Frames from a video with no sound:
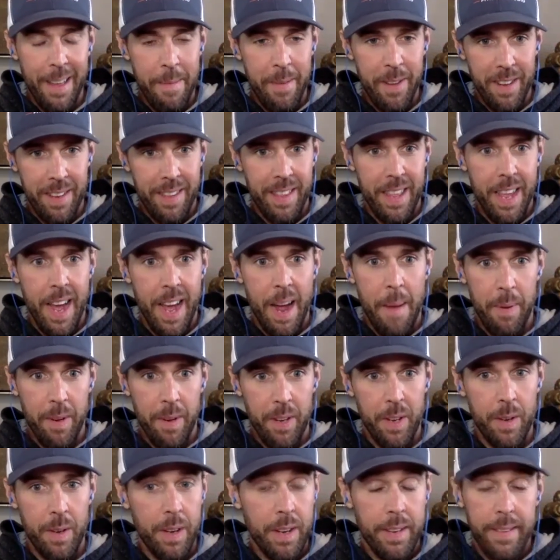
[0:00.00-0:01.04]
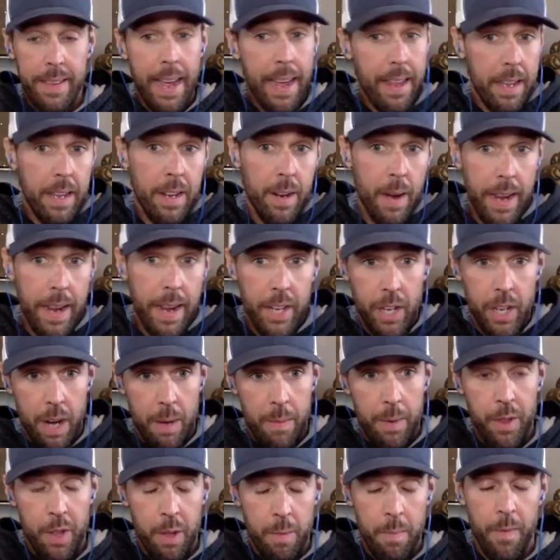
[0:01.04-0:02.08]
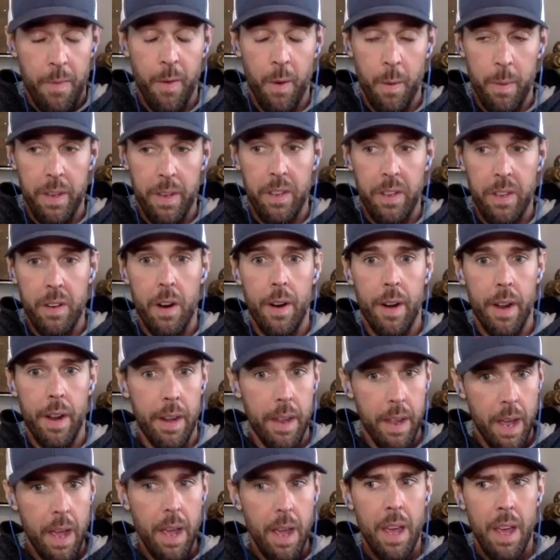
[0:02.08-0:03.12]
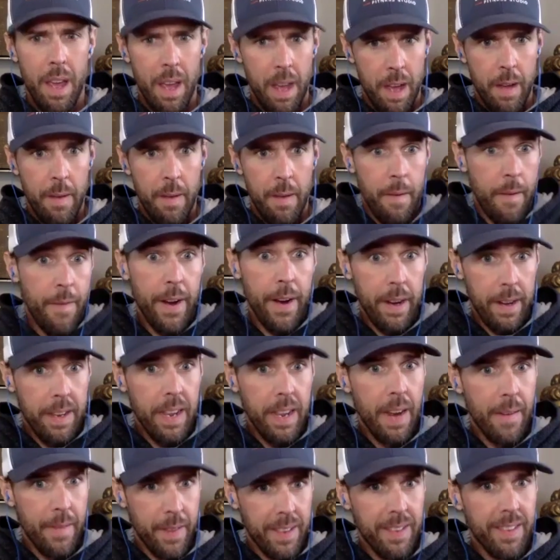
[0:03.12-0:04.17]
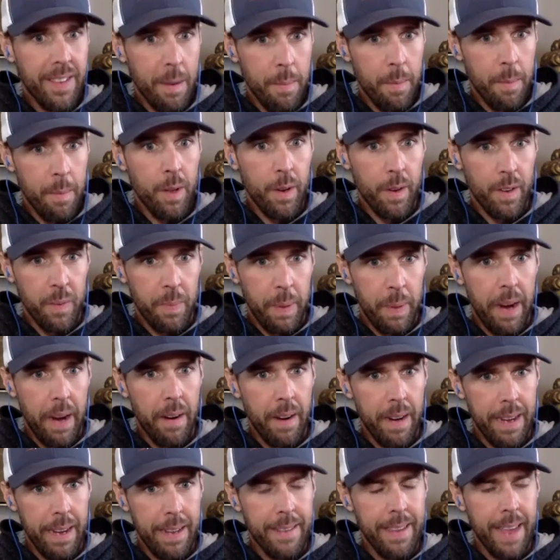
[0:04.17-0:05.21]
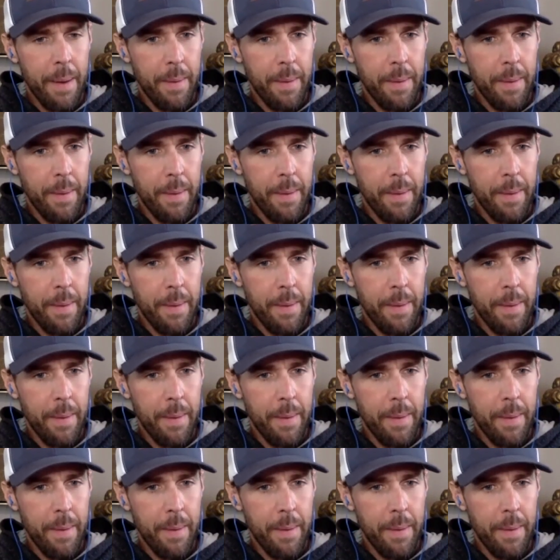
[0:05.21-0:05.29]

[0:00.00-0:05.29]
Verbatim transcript: I mean, just the opportunity because I, you know, I shared with you before we started a very kind of a similar experience.